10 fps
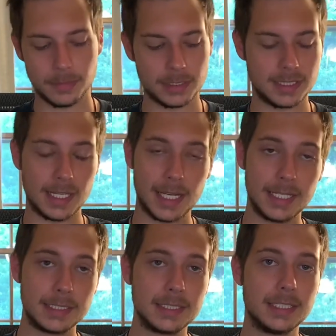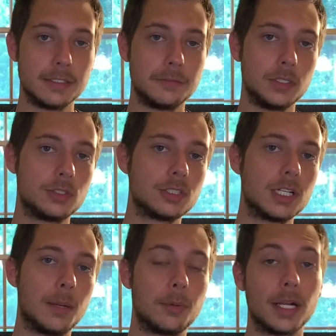besides in the future
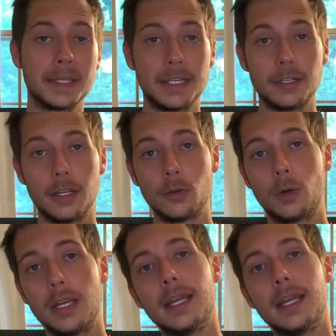I'll probably get another one